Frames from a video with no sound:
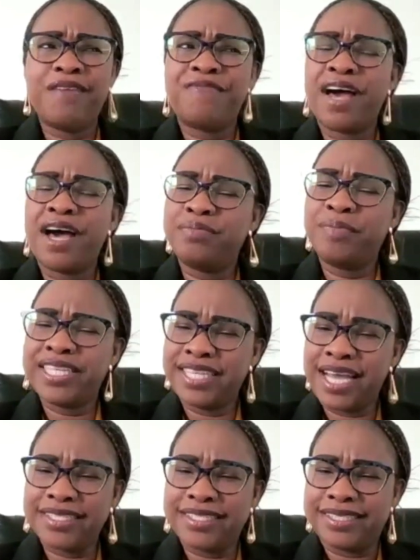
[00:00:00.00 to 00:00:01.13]
I filed my
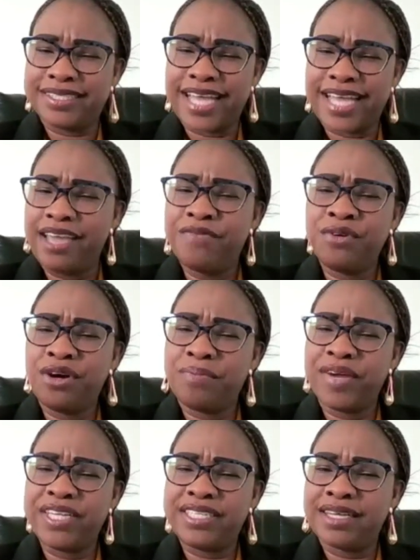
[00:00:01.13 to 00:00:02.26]
taxes. I even
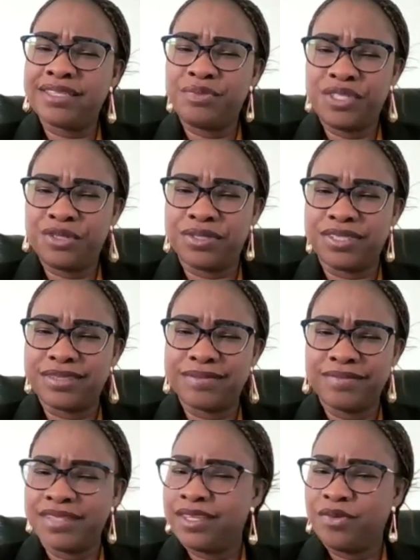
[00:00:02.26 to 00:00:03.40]
got my tax returns.
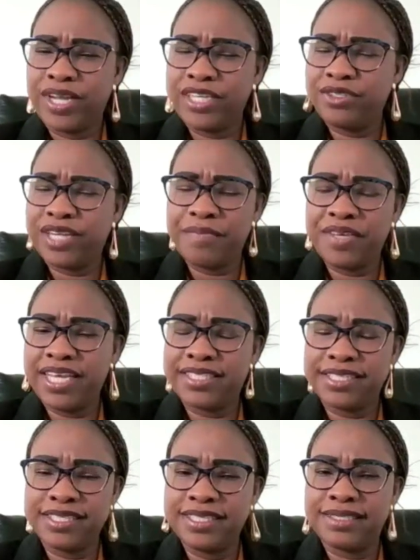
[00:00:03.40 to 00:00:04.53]
Why should I be
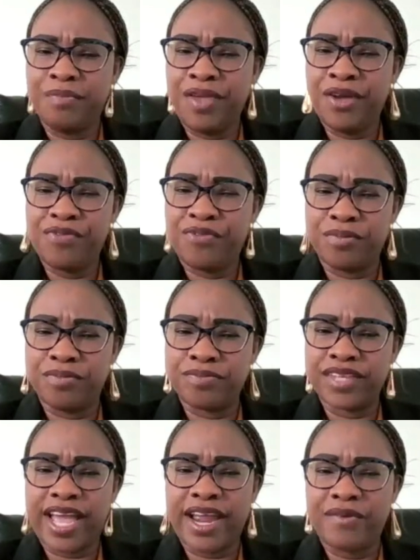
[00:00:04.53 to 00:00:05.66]
getting this mail
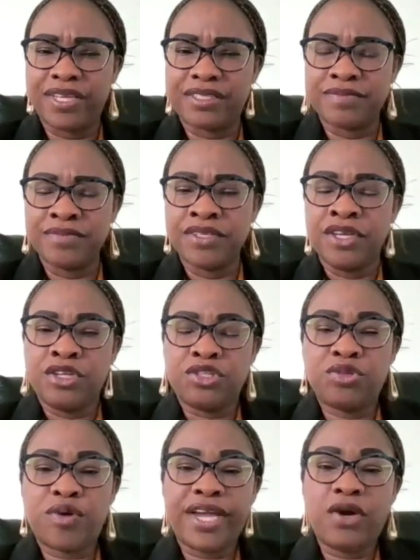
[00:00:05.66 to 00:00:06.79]
from IRS?
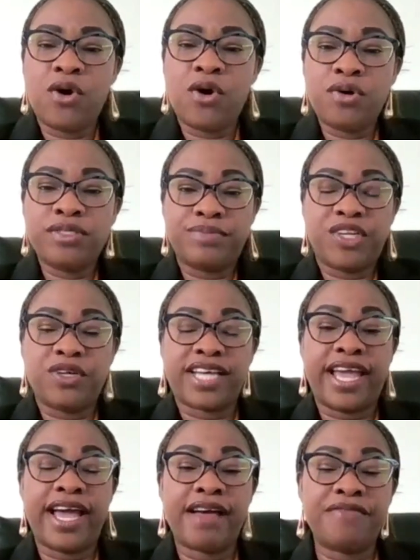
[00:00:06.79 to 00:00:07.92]
So I called because
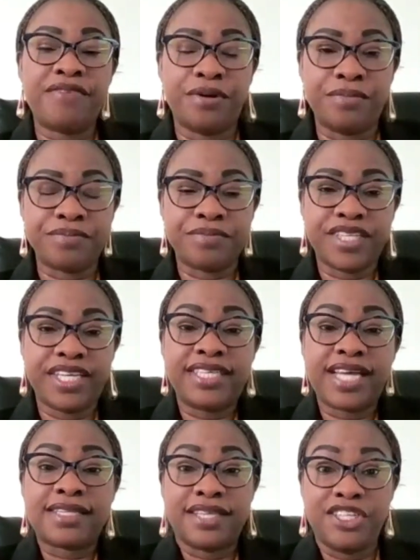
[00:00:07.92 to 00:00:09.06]
I have a
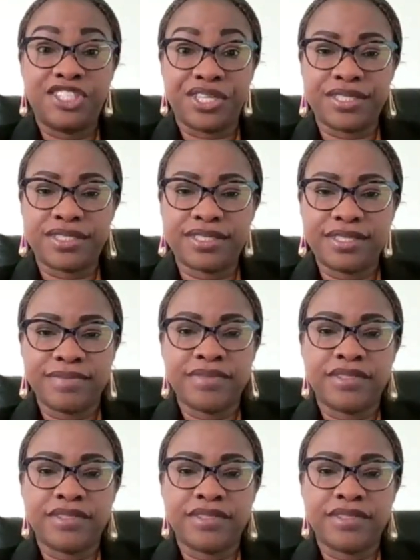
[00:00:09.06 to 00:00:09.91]
tax agent.